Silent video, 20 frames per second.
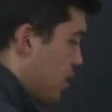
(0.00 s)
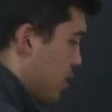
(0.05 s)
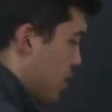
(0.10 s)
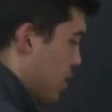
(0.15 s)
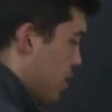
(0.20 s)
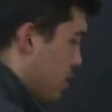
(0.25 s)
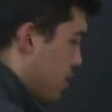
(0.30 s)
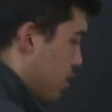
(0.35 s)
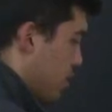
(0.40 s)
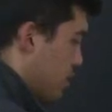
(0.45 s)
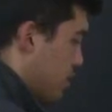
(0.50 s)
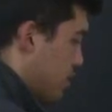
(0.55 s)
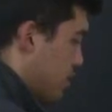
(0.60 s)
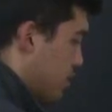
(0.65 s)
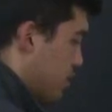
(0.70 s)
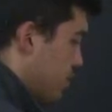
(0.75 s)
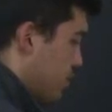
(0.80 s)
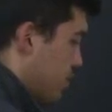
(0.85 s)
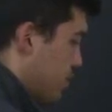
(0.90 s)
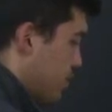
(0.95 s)
I should
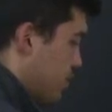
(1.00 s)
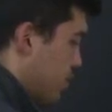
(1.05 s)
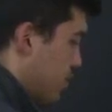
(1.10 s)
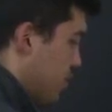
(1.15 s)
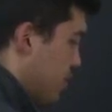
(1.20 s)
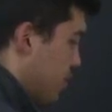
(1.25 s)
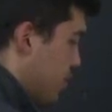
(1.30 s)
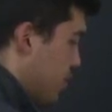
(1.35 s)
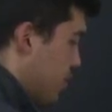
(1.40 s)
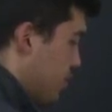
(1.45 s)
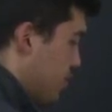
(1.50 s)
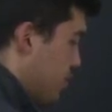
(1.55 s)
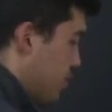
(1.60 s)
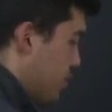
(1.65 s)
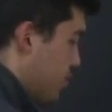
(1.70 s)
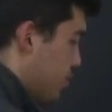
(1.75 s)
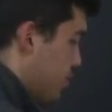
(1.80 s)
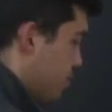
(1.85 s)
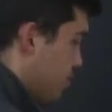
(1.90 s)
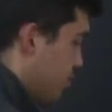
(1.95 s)
write it
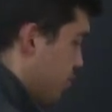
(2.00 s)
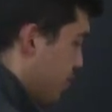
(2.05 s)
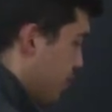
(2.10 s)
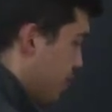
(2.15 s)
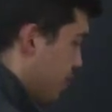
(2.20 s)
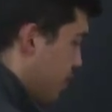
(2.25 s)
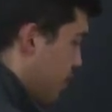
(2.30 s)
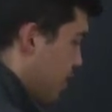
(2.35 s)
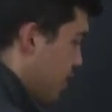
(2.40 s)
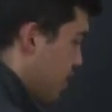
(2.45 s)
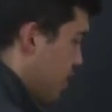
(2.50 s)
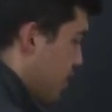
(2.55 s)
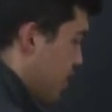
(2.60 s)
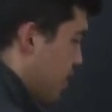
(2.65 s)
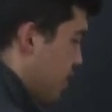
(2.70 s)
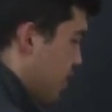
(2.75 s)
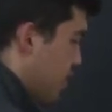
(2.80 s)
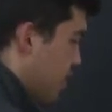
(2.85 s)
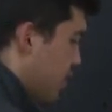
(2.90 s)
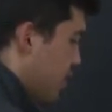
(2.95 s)
pretty,
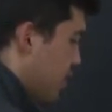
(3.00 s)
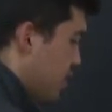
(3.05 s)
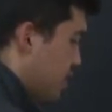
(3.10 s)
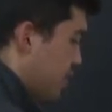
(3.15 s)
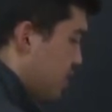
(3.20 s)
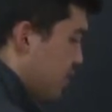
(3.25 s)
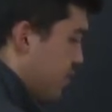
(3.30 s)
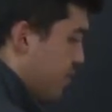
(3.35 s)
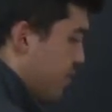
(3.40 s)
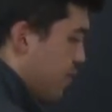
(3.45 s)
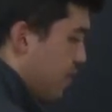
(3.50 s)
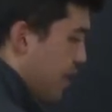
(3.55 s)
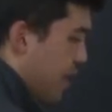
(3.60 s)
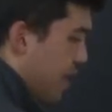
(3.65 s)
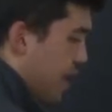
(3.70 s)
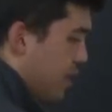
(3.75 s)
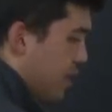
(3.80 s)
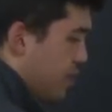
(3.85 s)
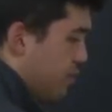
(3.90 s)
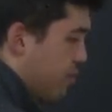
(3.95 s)
something for
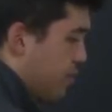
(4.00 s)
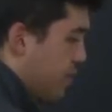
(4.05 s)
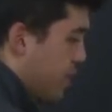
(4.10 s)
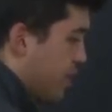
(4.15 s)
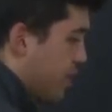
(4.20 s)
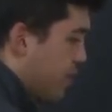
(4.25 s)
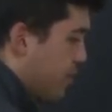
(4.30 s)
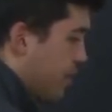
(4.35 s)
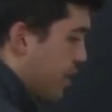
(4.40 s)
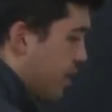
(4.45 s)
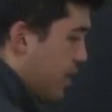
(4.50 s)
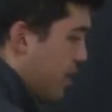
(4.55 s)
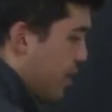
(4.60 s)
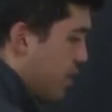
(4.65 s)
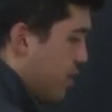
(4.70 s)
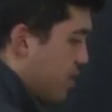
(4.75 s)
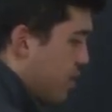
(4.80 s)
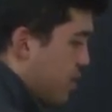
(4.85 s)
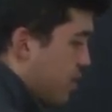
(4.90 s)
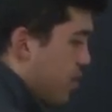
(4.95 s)
a that we're not going to write yet,